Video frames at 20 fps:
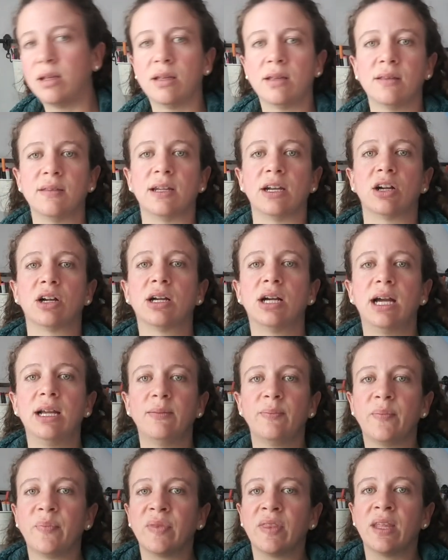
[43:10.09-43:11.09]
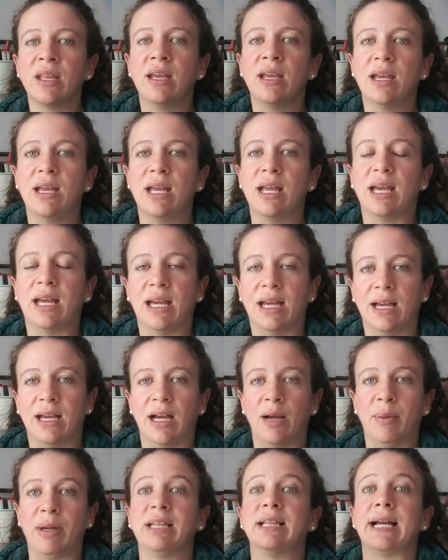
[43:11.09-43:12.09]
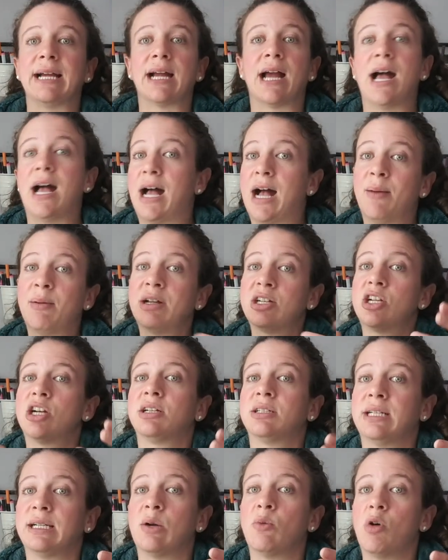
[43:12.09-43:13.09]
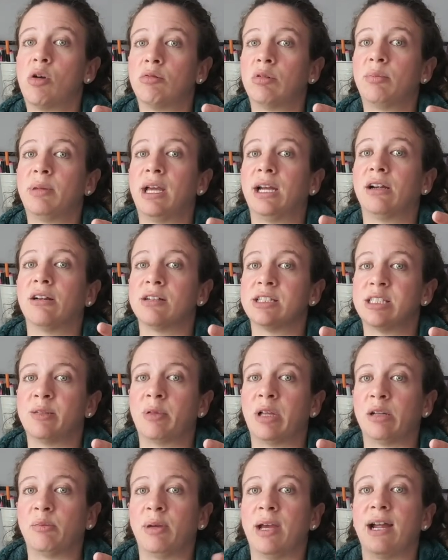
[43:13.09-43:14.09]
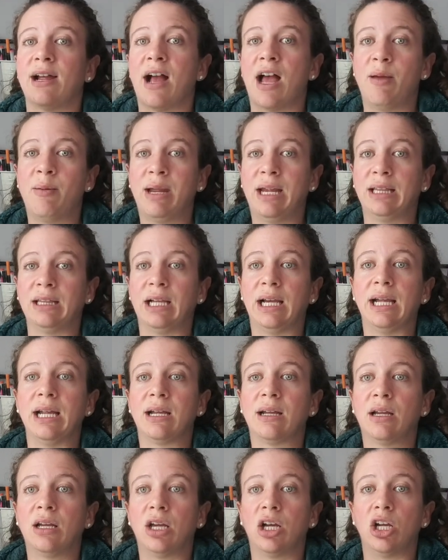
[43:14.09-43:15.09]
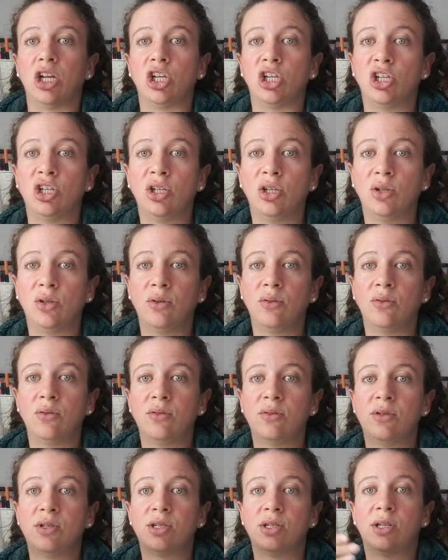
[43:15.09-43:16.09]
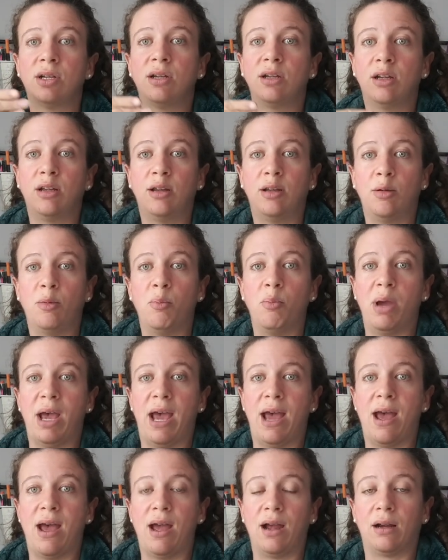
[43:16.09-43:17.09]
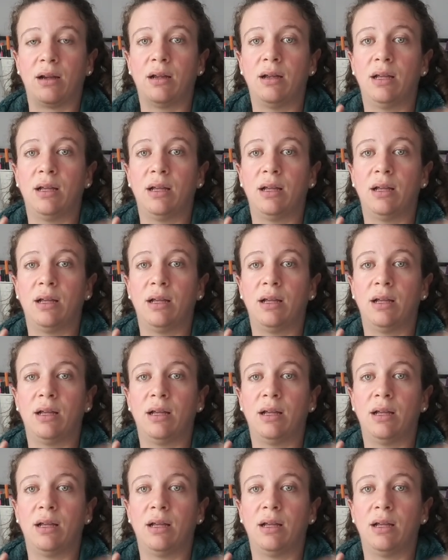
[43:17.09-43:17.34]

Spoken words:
that are cut. I mean, like, I'm not talking like a Walmart bag or a Ziploc bag. I mean, like, a huge bag,